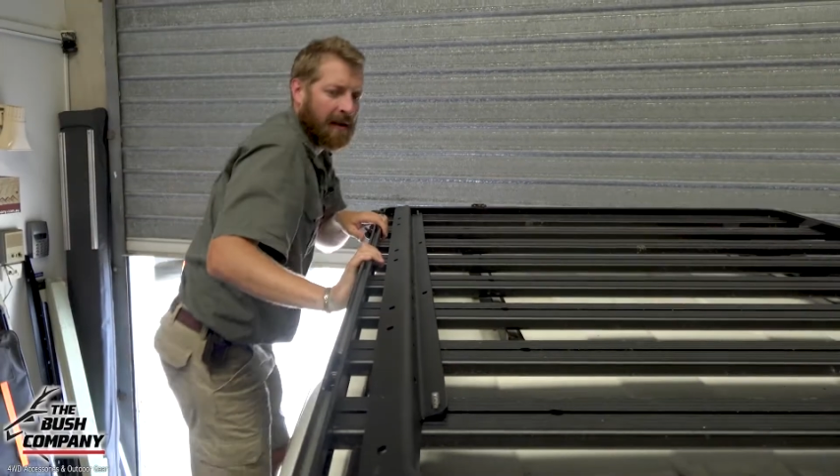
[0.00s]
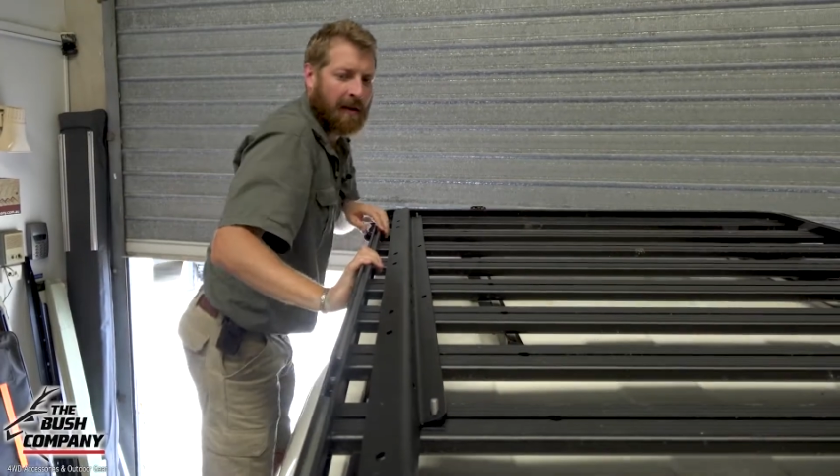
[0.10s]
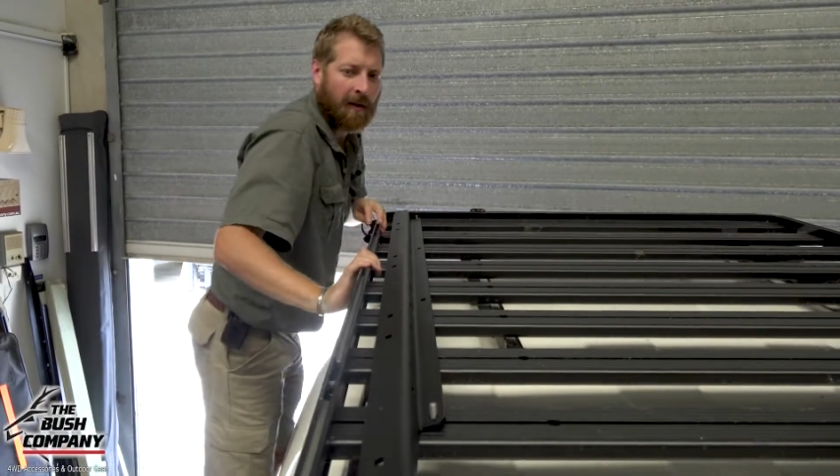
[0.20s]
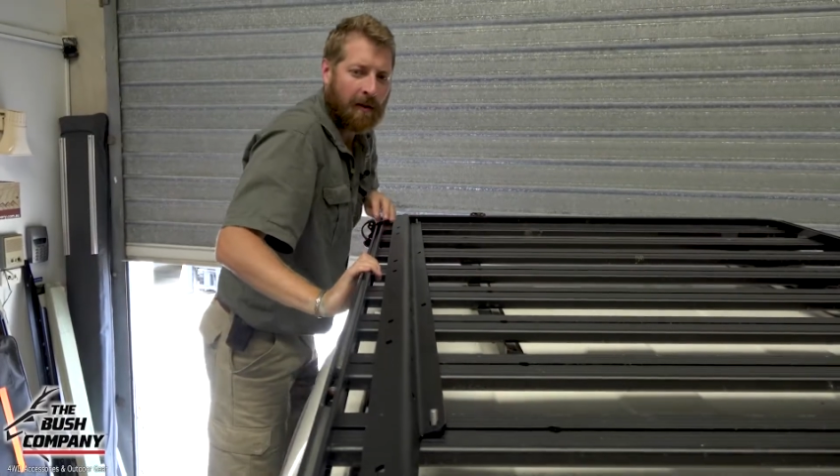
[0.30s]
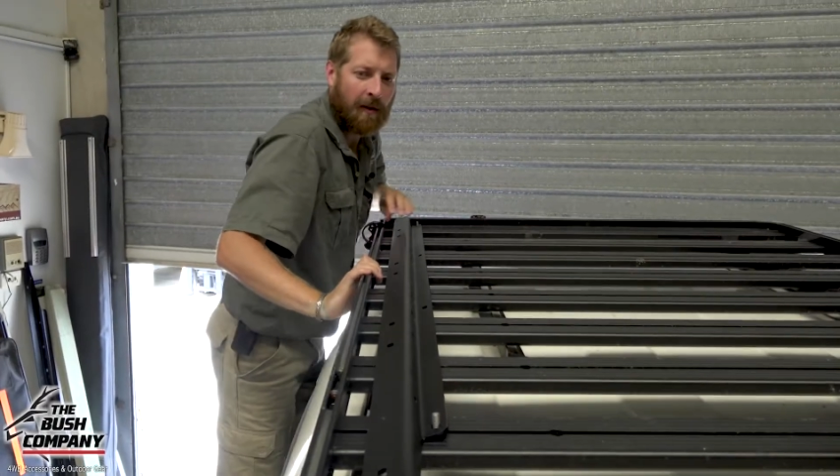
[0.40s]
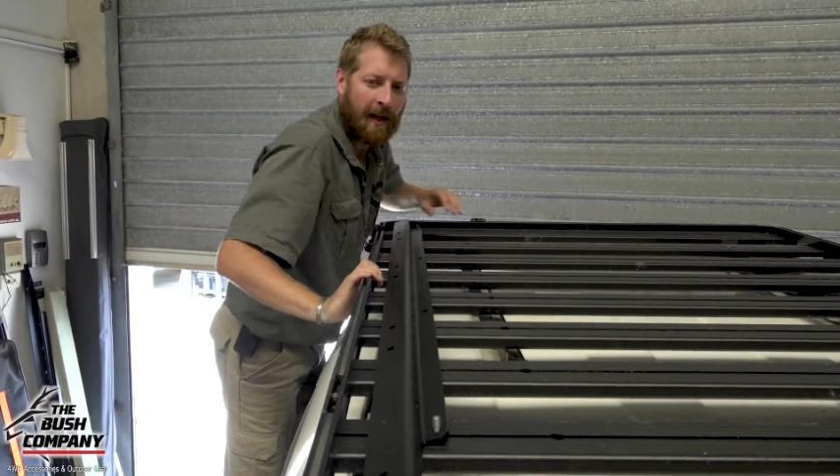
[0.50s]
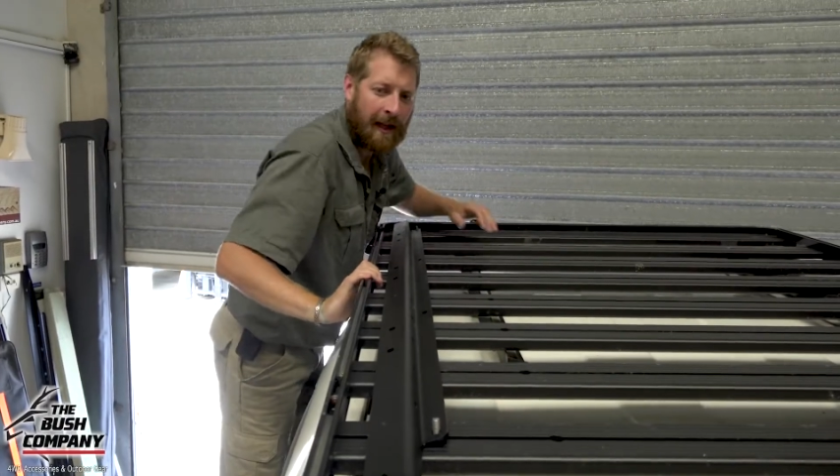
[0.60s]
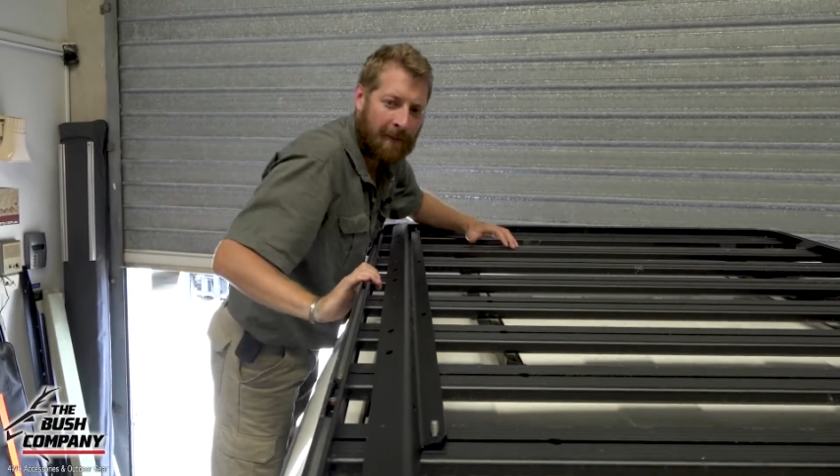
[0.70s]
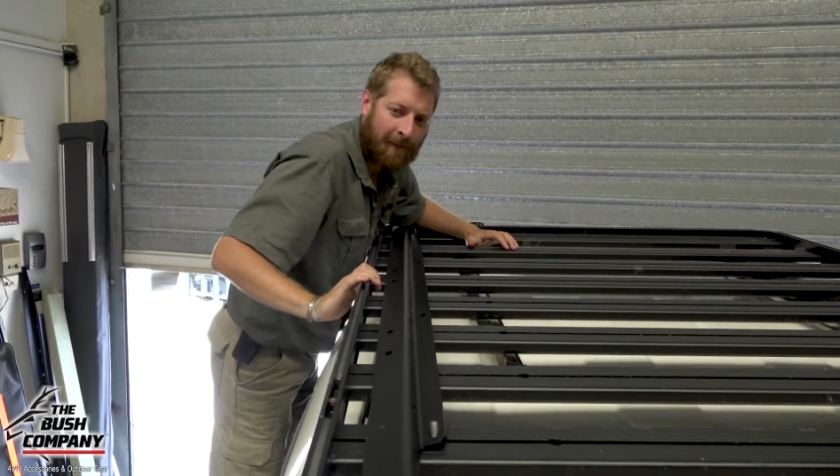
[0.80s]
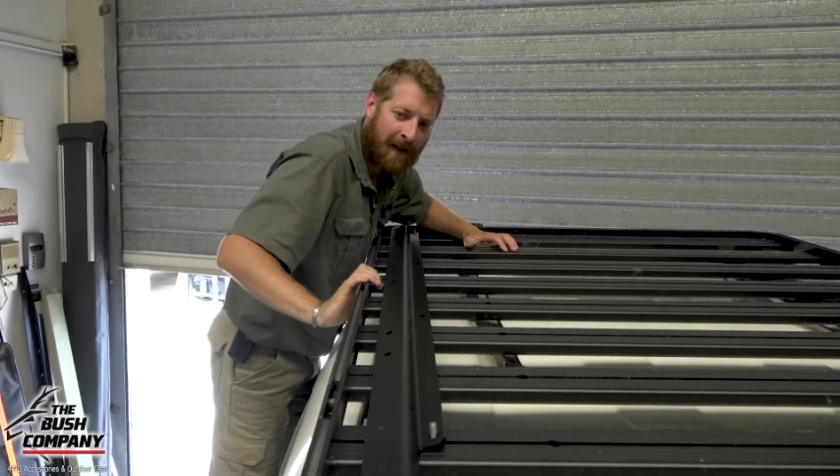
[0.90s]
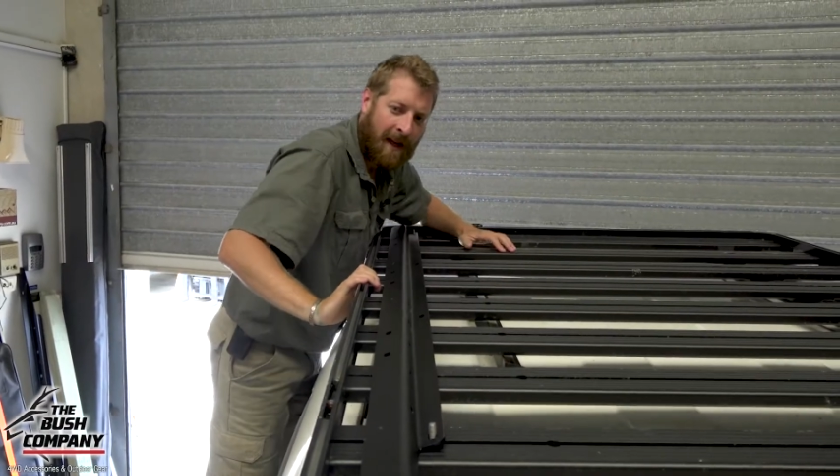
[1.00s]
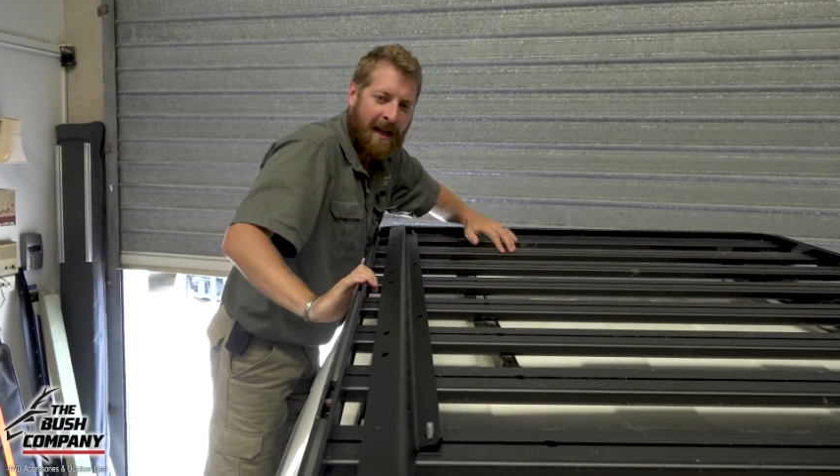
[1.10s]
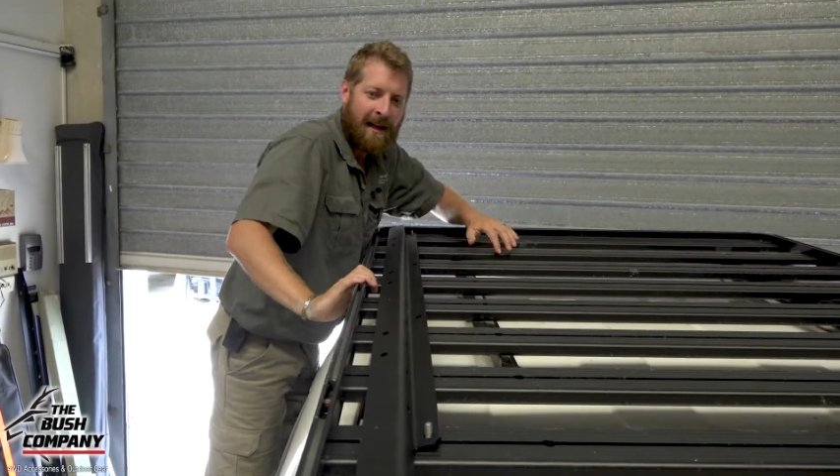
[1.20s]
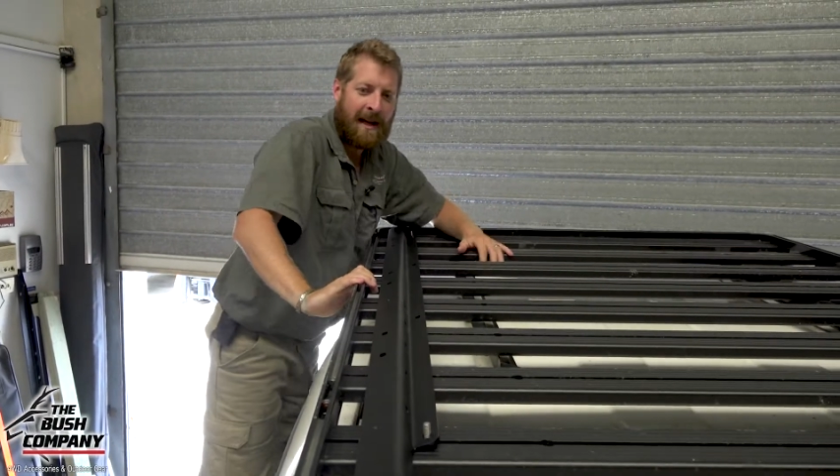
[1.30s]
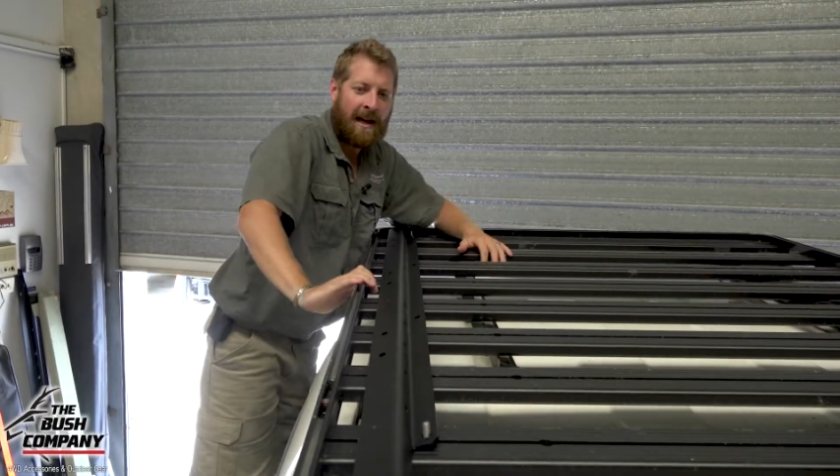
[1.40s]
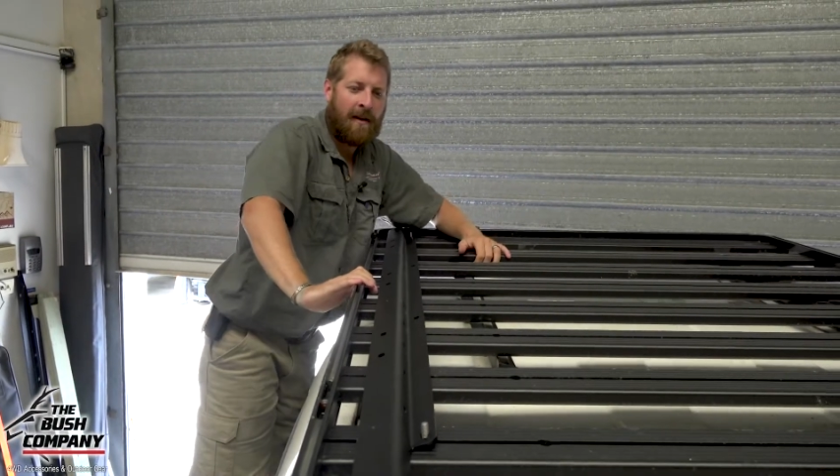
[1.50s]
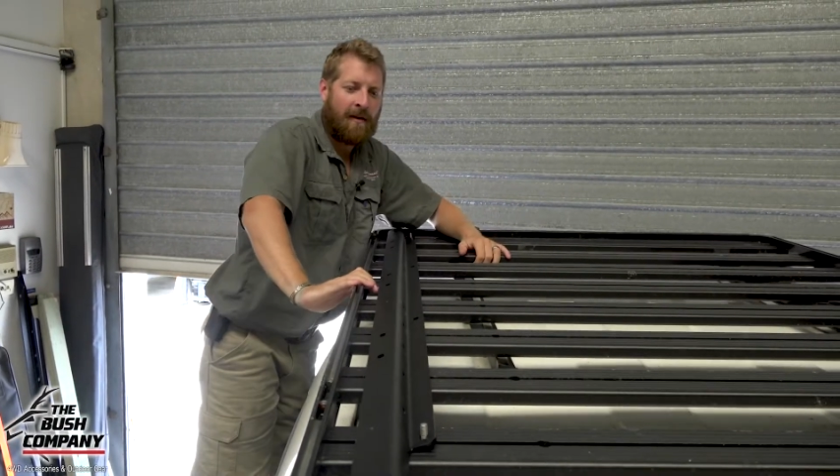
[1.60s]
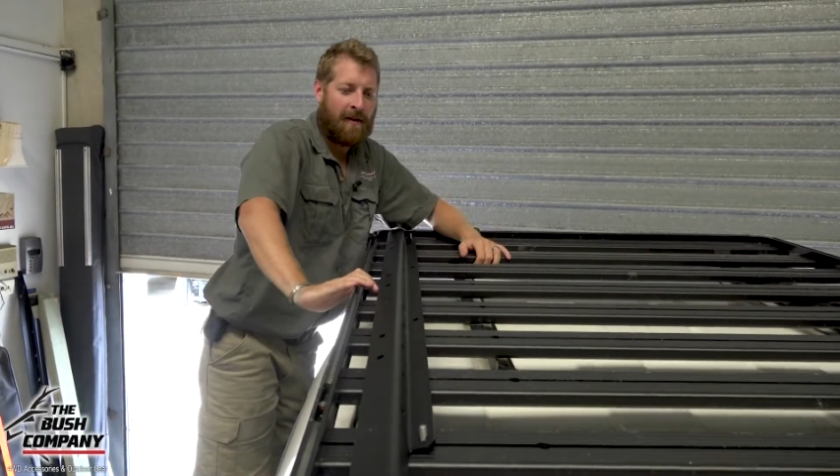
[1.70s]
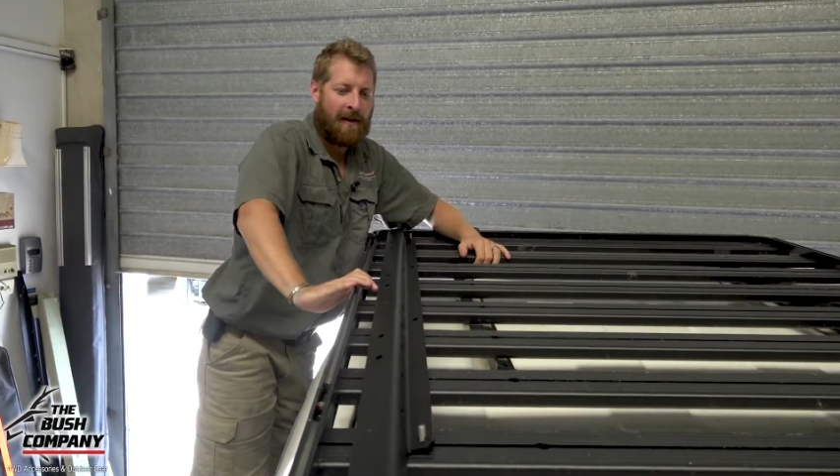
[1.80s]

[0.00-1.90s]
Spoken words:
Alrighty, now